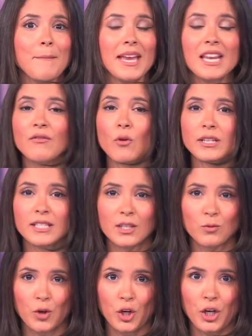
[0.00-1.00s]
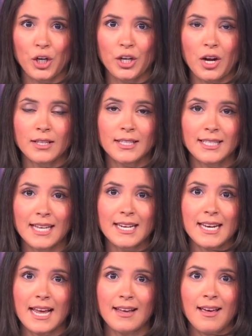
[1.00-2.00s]
Many voices were heard on
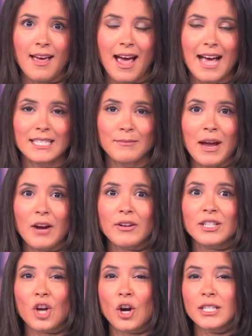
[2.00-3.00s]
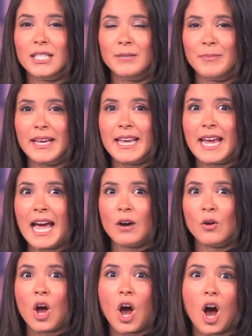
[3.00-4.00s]
Sunday as migrants are speaking
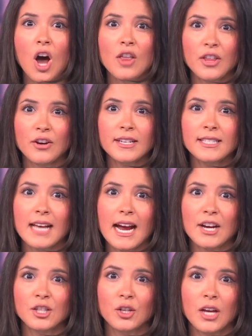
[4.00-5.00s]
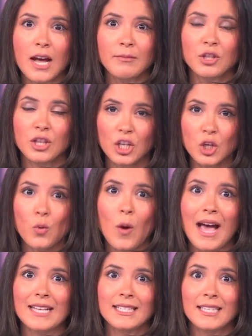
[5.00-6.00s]
out on their desire to come to the
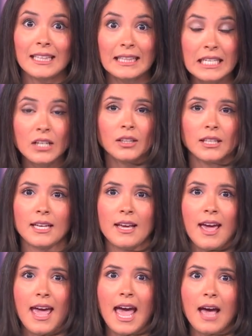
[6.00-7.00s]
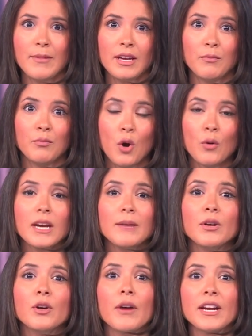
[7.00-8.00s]
U.S. legally amid a
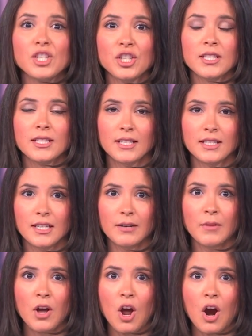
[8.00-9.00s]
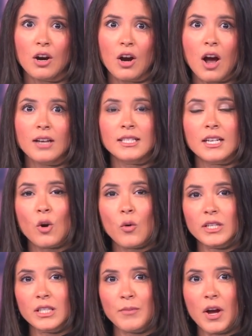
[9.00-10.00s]
broken immigration system. Our Austin
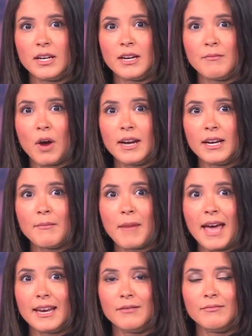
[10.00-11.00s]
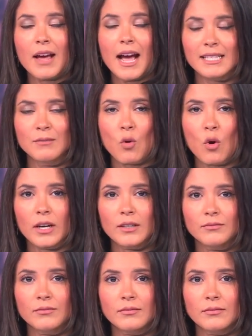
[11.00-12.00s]
correspondent Monica Madden has
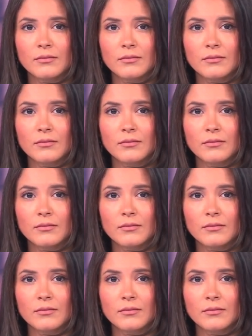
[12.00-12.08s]
more.